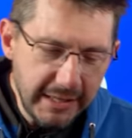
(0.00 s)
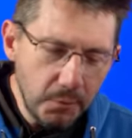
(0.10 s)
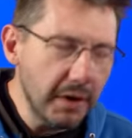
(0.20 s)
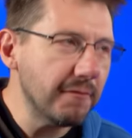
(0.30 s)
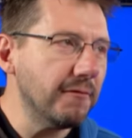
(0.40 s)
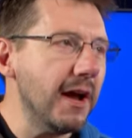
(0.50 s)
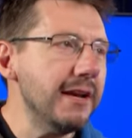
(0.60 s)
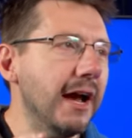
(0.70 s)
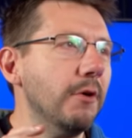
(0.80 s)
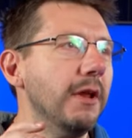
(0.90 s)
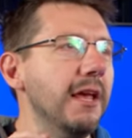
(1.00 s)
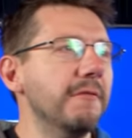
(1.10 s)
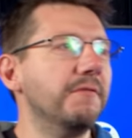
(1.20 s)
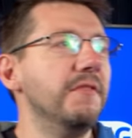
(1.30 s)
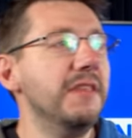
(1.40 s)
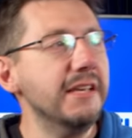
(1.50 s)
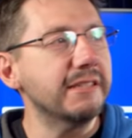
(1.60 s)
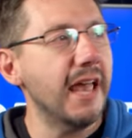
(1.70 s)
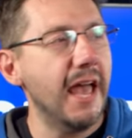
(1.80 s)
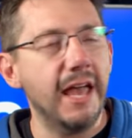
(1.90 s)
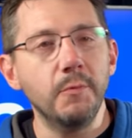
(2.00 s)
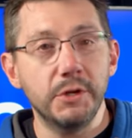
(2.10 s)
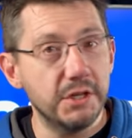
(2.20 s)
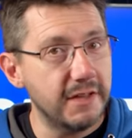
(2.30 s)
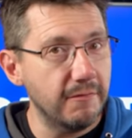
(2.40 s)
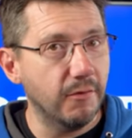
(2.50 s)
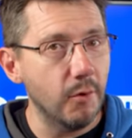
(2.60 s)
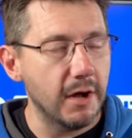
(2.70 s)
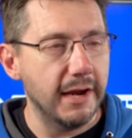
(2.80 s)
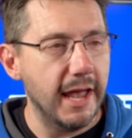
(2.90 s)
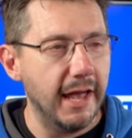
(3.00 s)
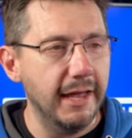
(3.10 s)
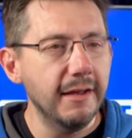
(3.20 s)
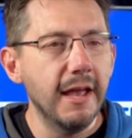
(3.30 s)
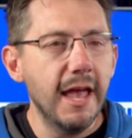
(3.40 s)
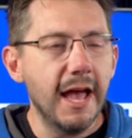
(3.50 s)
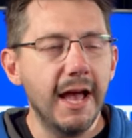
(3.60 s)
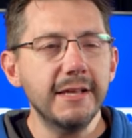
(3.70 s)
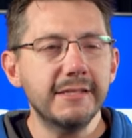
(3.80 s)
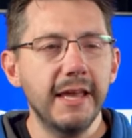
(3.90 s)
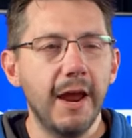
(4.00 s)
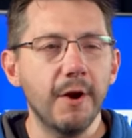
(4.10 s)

I did want to find out if this head, which is a Voron head, has the